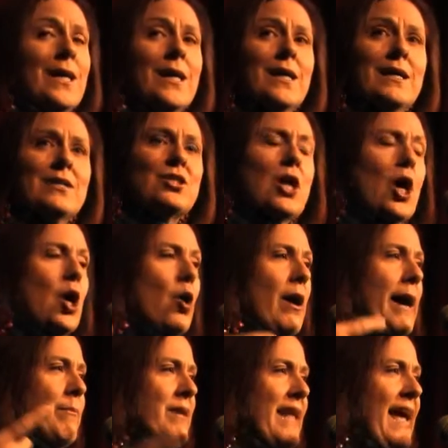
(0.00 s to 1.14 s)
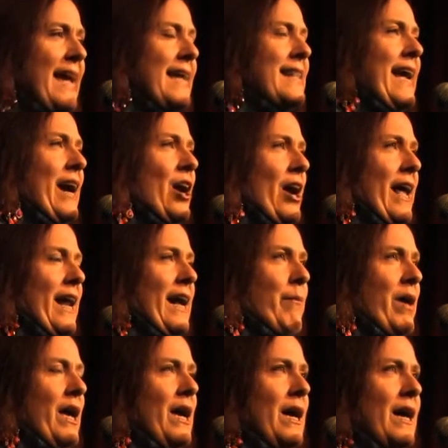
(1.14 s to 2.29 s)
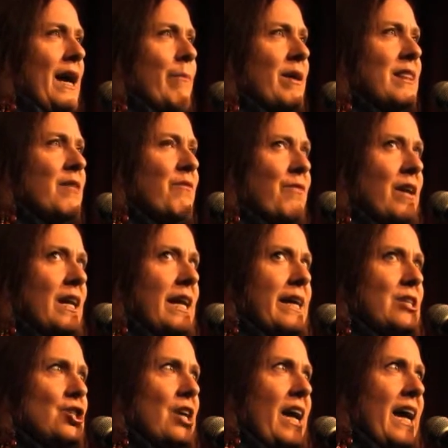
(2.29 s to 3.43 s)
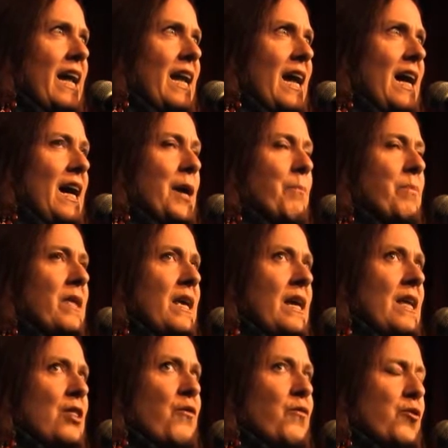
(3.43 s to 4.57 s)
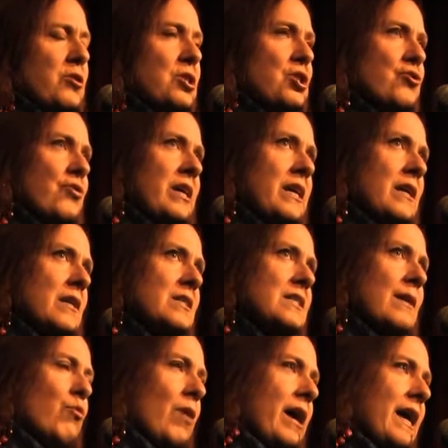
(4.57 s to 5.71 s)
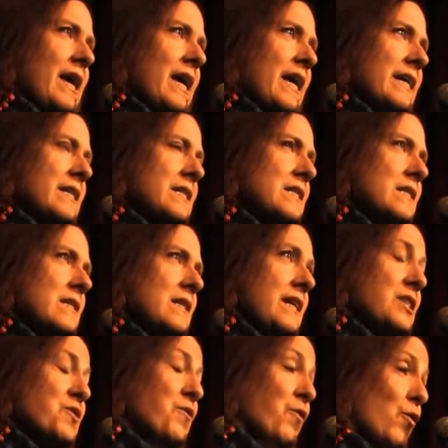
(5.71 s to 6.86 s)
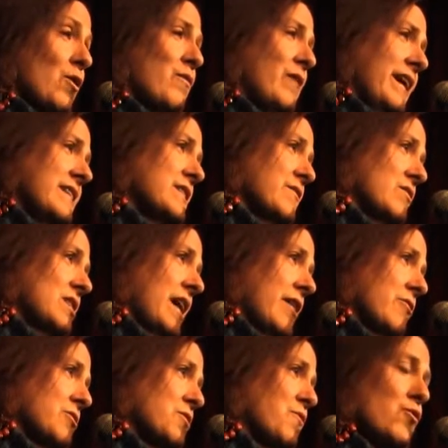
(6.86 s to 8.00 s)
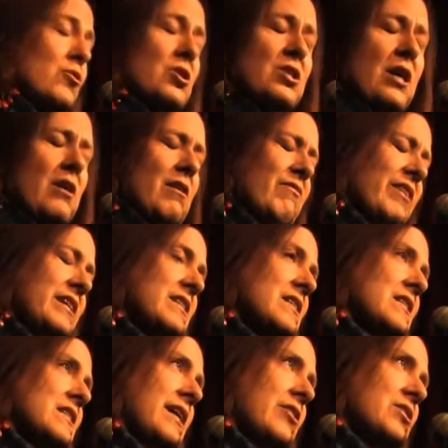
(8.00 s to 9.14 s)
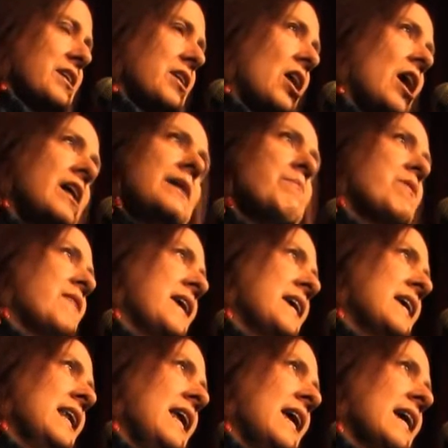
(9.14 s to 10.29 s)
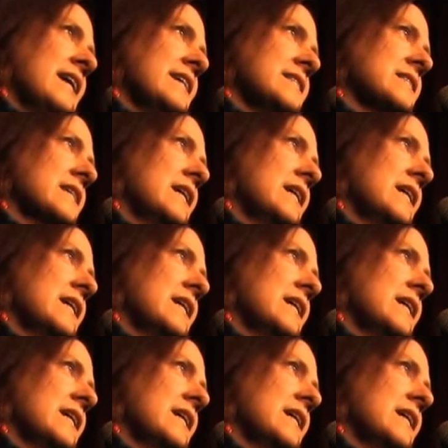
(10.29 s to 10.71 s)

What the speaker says: So I'm laying there, and I'm at the Village, and the 4th Street subway is 4 flights of stairs, 4 solid flights of stairs, and all I'm thinking is,